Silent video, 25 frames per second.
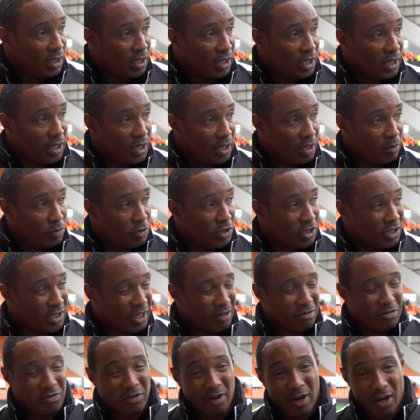Um, just
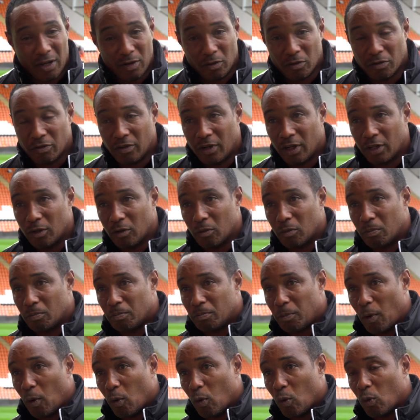that final, final
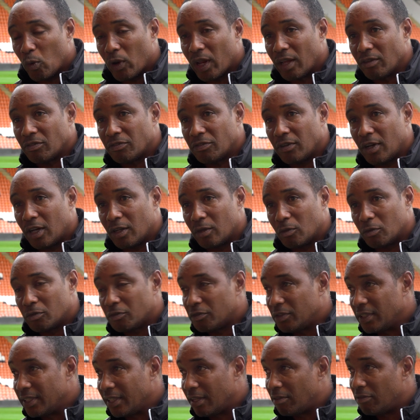ball, that final
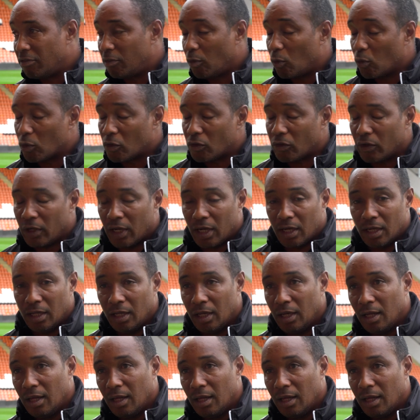thing that falls you,